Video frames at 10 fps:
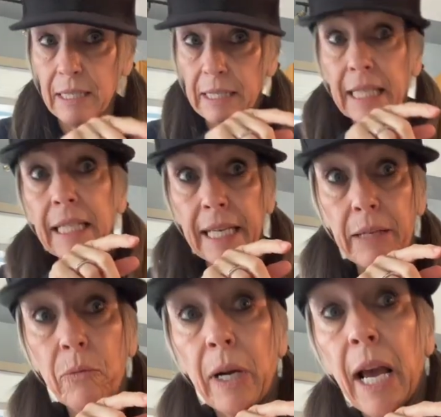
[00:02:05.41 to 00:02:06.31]

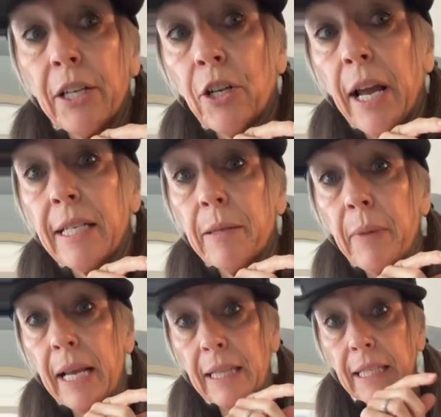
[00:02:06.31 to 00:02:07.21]
Lillian, when I tried to
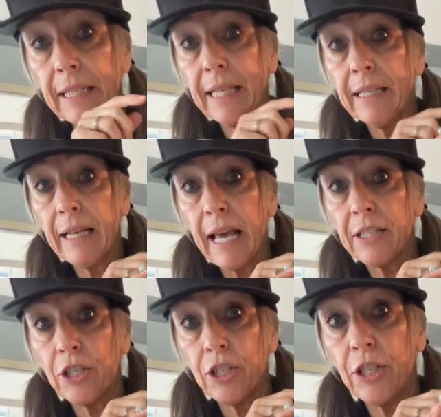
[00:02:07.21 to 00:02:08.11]
make Lillian
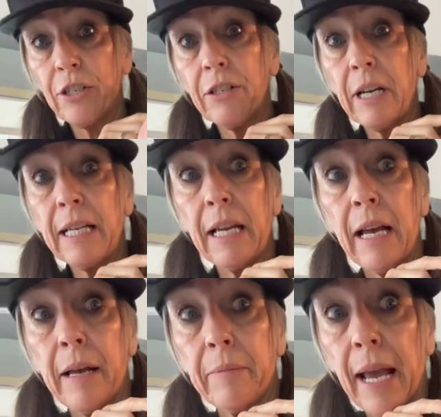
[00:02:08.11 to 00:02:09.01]
last year
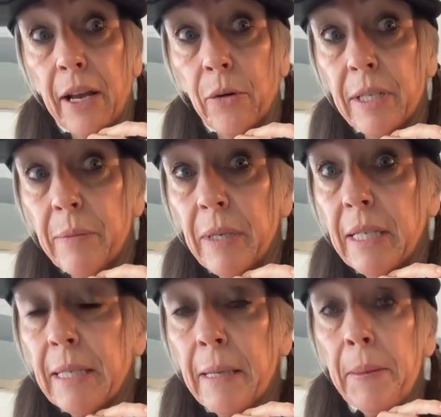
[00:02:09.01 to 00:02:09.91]
at
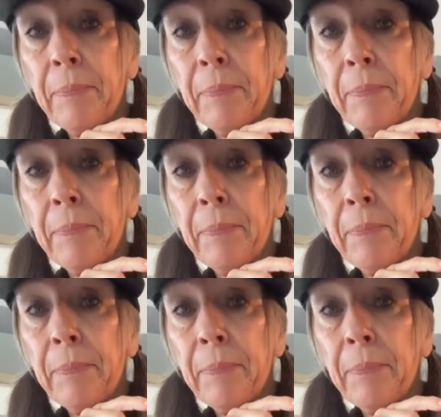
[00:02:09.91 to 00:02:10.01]
Christmas,